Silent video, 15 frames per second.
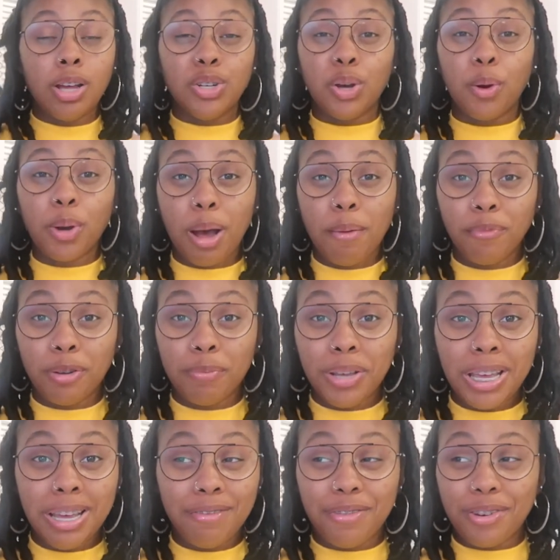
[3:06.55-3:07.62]
Don't come for
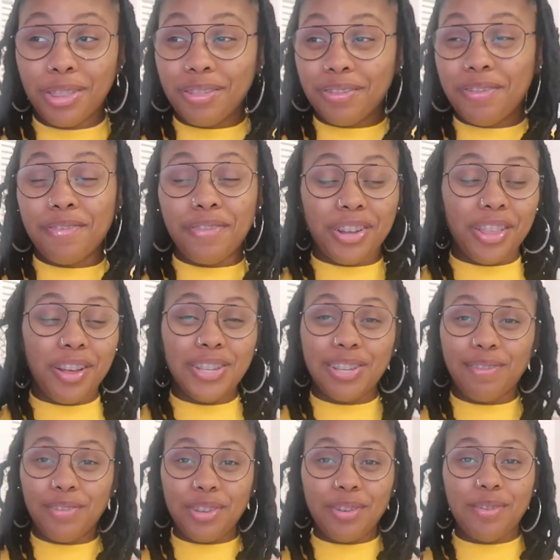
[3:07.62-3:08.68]
me for those
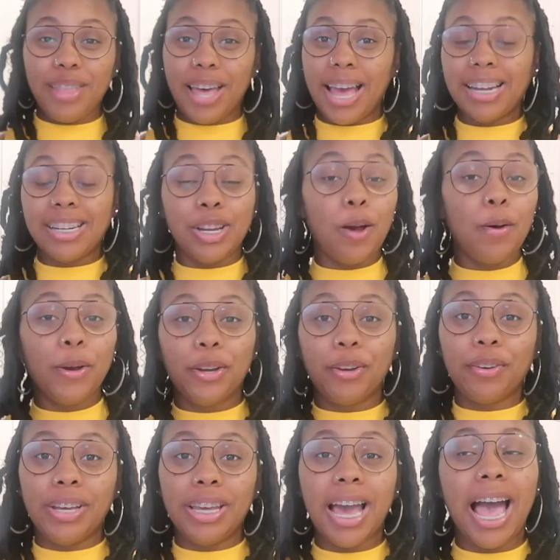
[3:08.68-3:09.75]
of you that don't
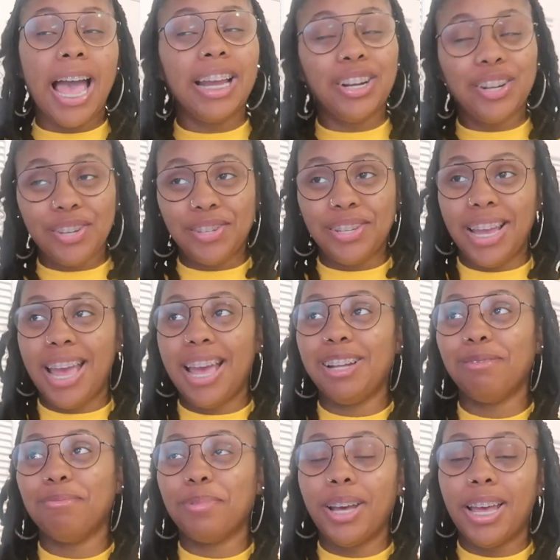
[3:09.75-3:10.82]
agree. I
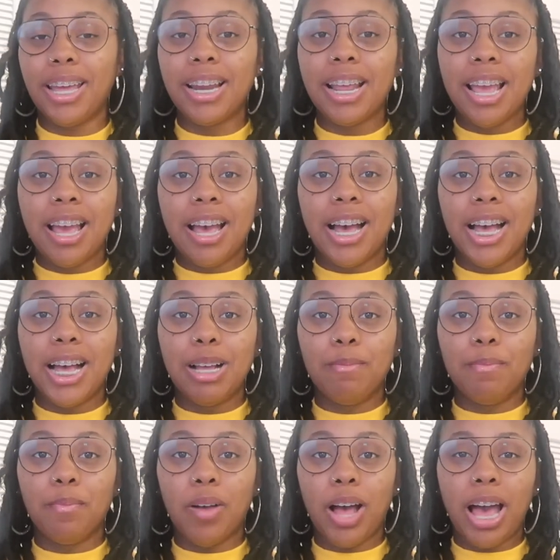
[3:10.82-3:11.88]
understand, but
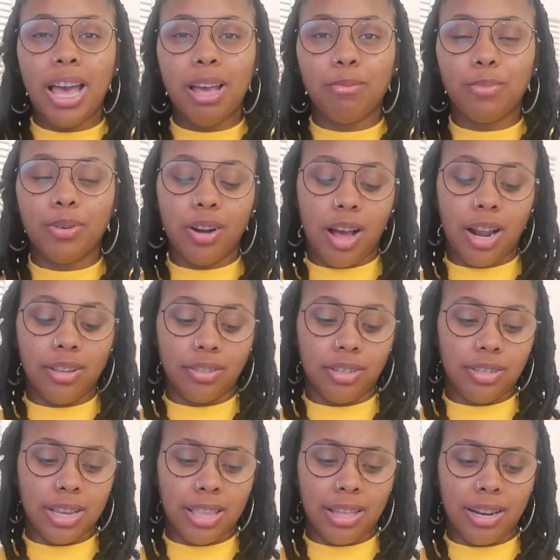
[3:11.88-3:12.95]
I would honestly
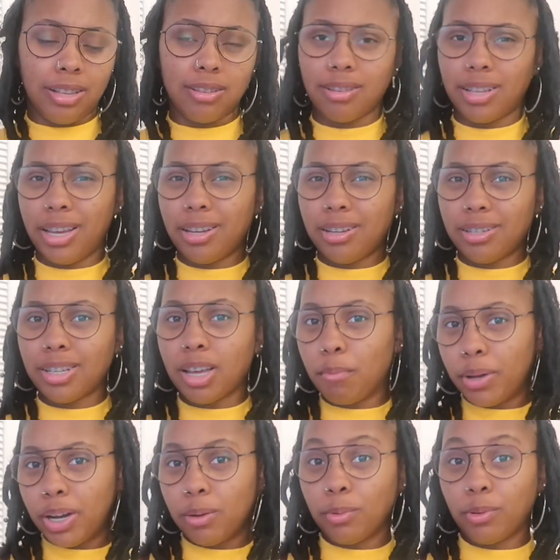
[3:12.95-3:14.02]
say that it's like
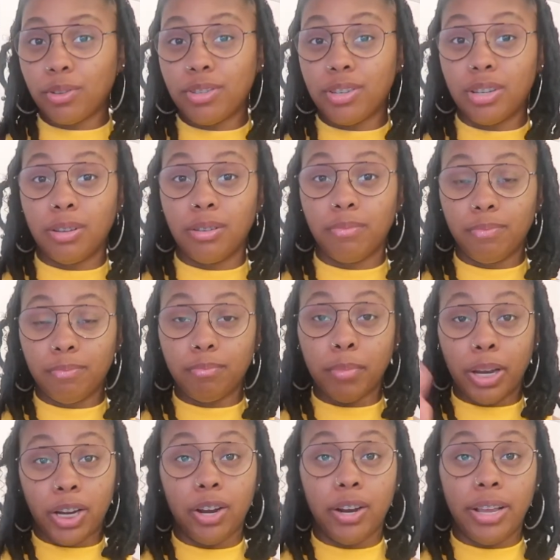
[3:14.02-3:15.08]
comparable to
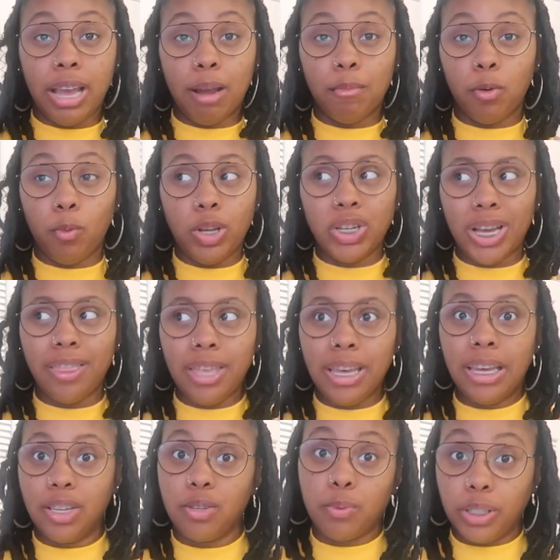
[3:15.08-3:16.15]
my current camera, which I
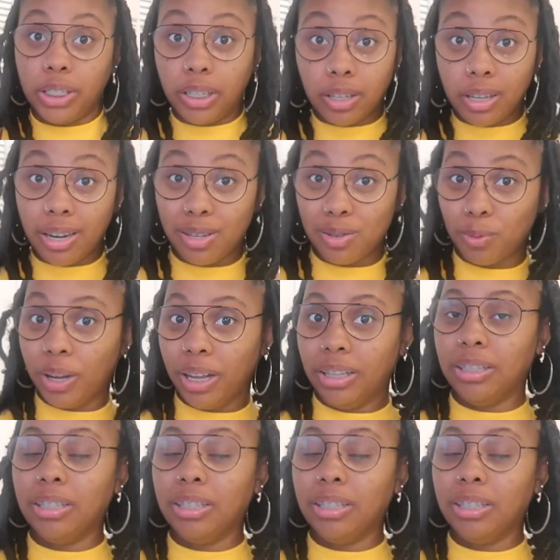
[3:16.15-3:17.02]
think is really good as well.